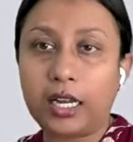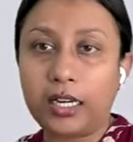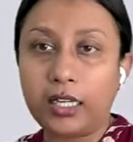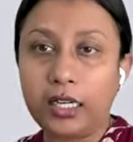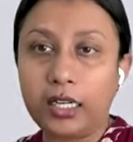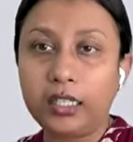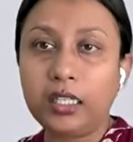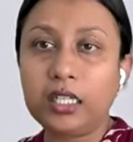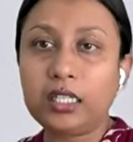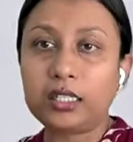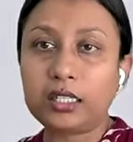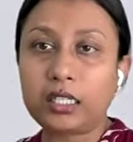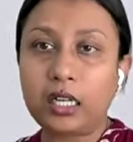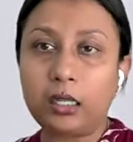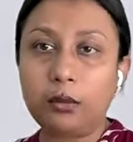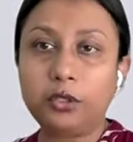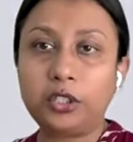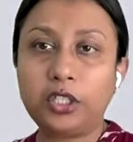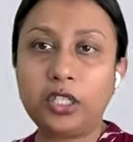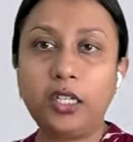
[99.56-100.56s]
A kinetic
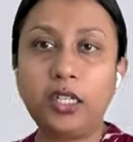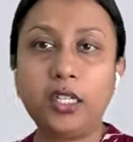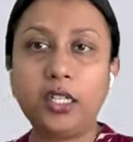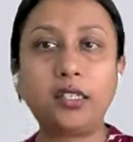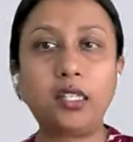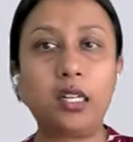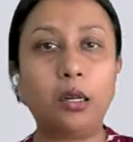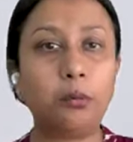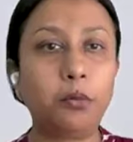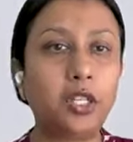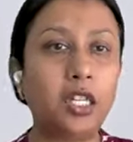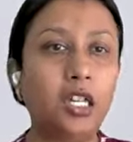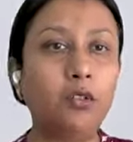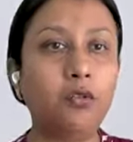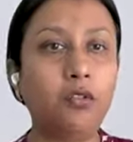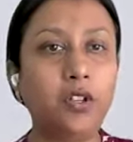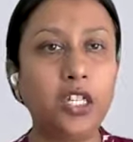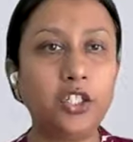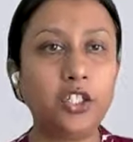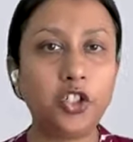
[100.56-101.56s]
sculpture is
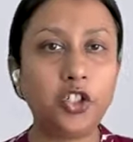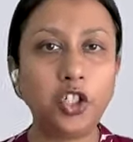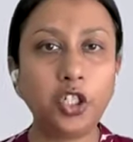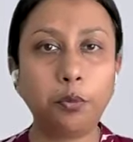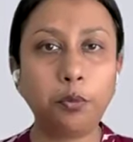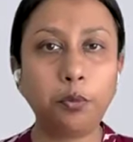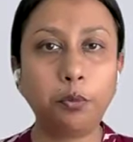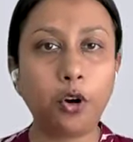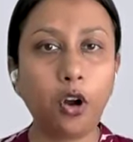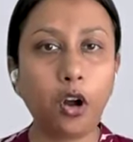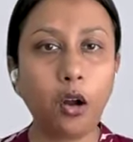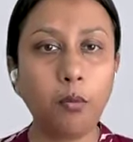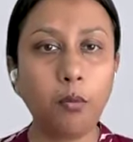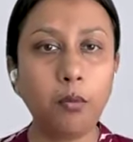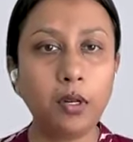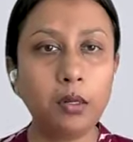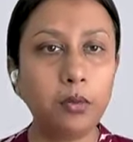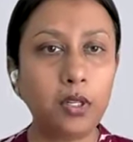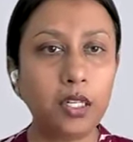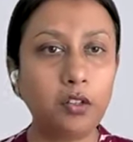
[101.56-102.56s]
something which
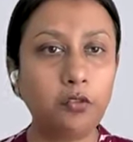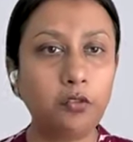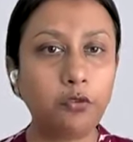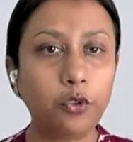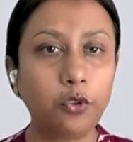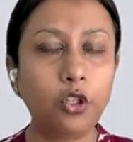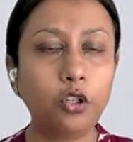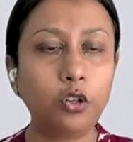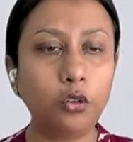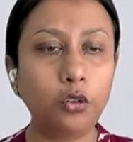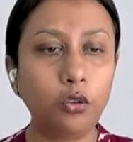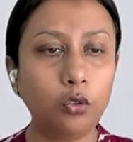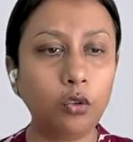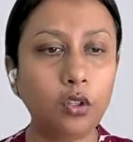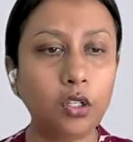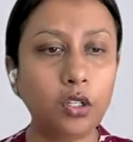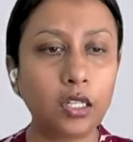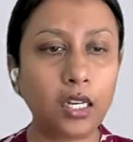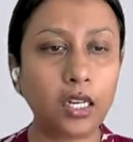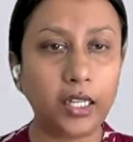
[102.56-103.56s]
probably would
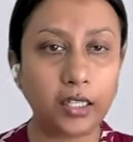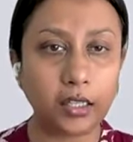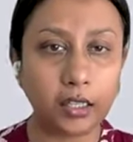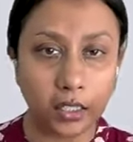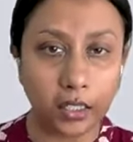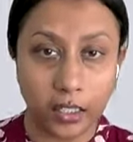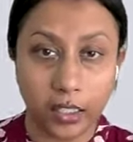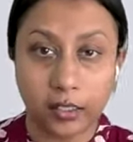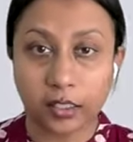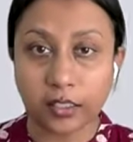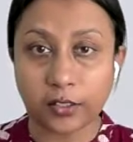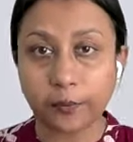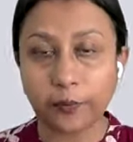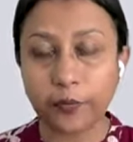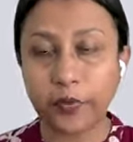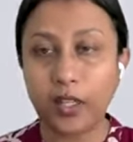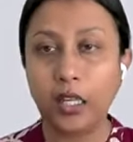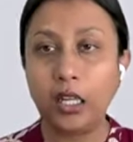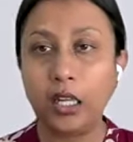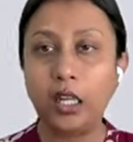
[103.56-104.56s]
look like
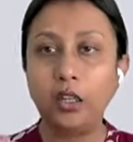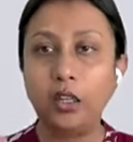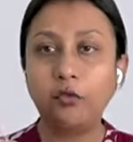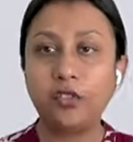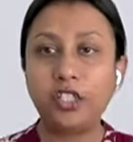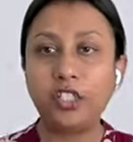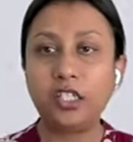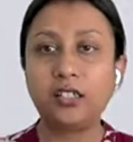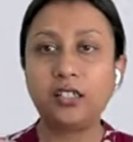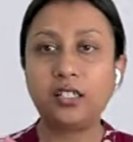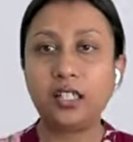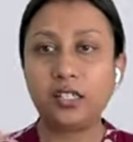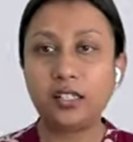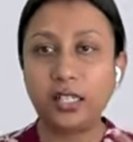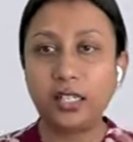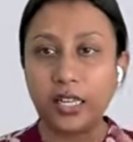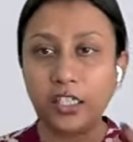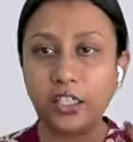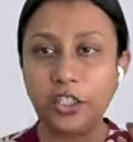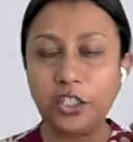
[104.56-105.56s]
this, which
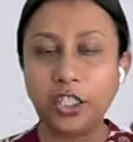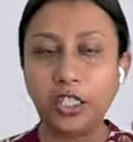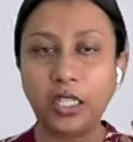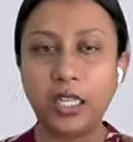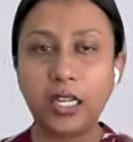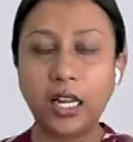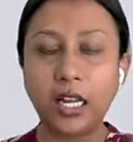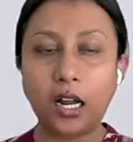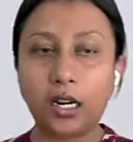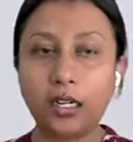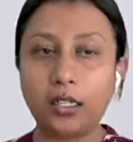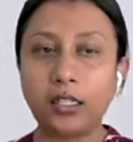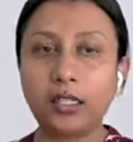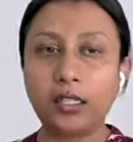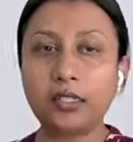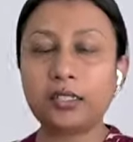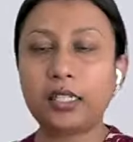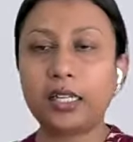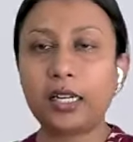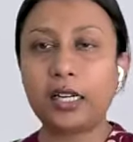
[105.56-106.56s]
is essentially
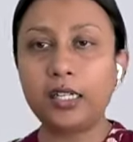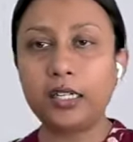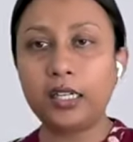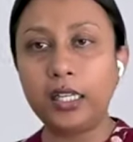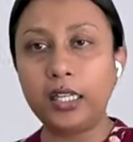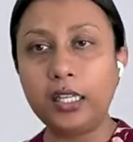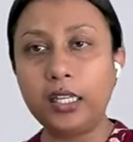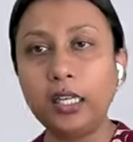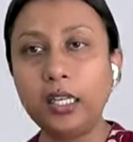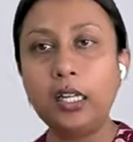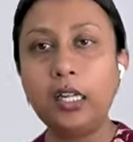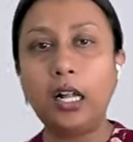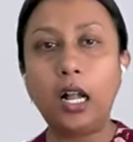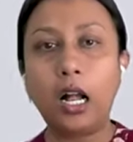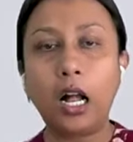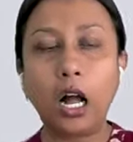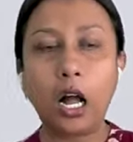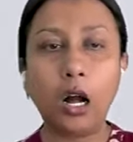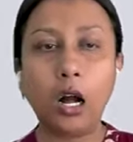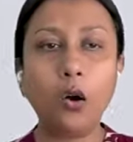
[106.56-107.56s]
understanding
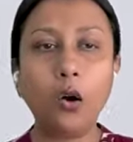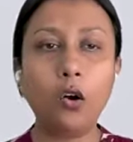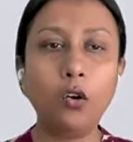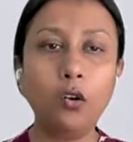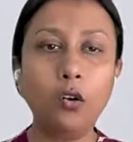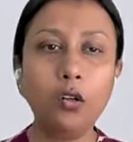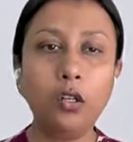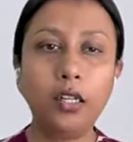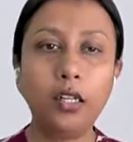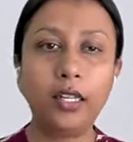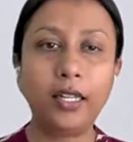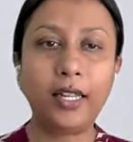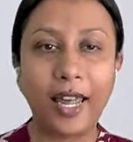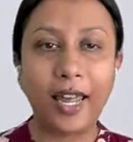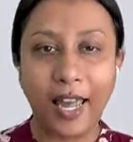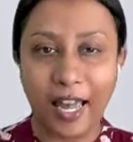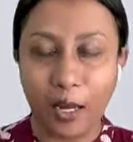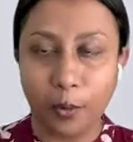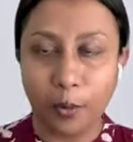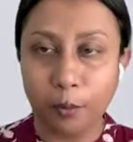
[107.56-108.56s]
how
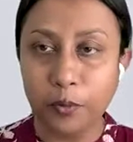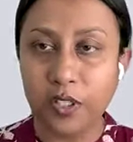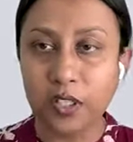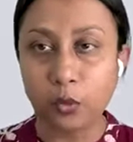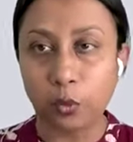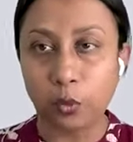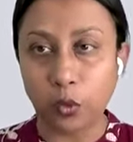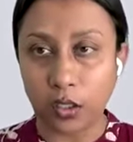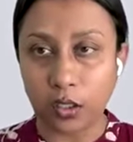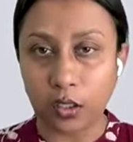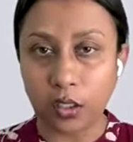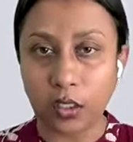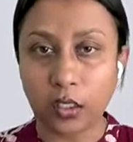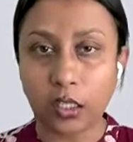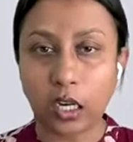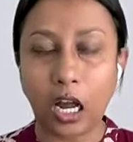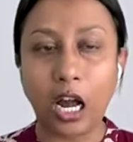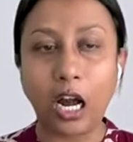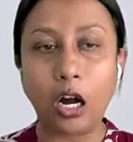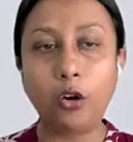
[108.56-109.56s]
cams
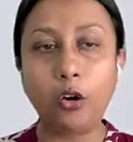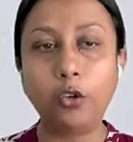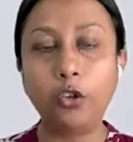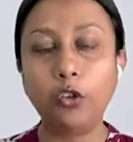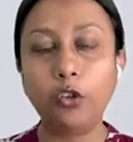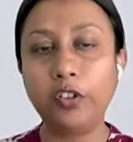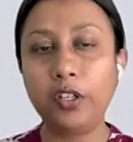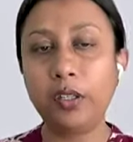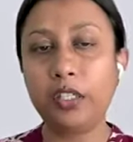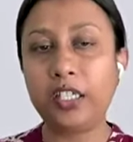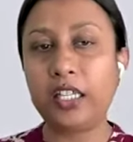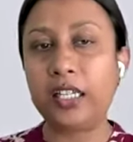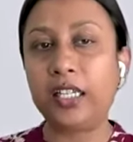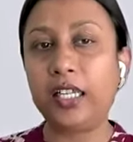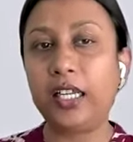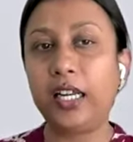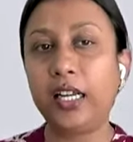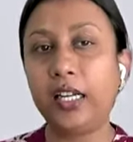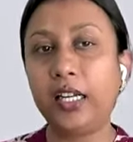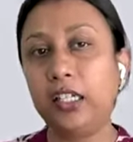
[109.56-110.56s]
work, how do we
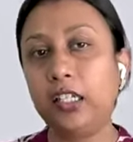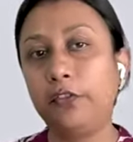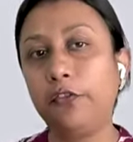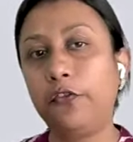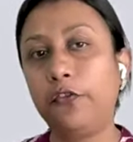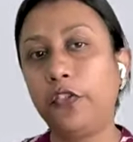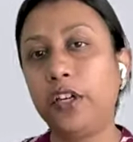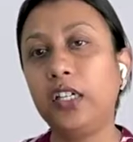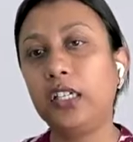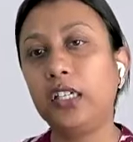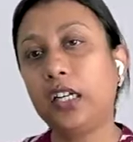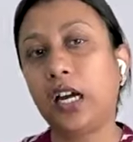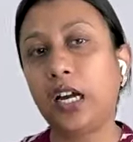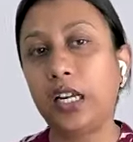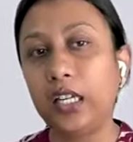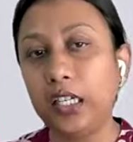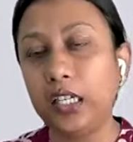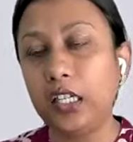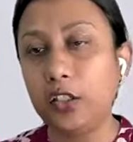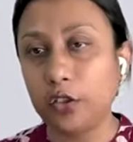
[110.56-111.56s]
create
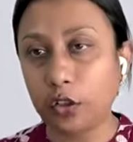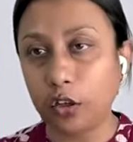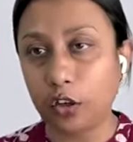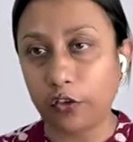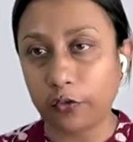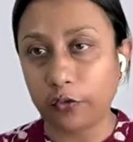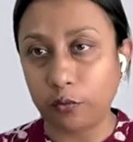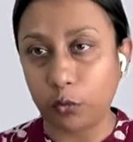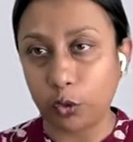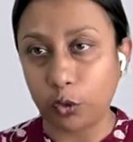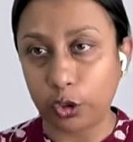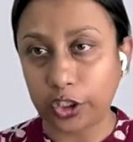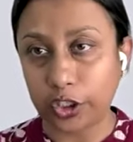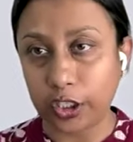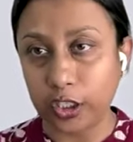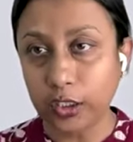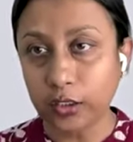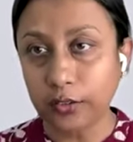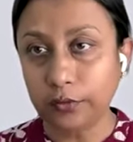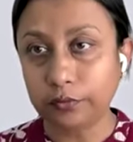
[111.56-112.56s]
different kinds of
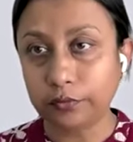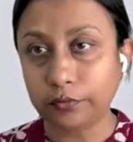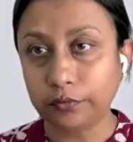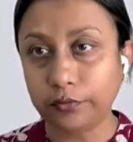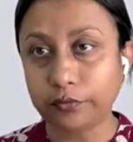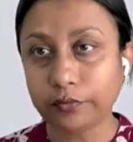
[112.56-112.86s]
motion,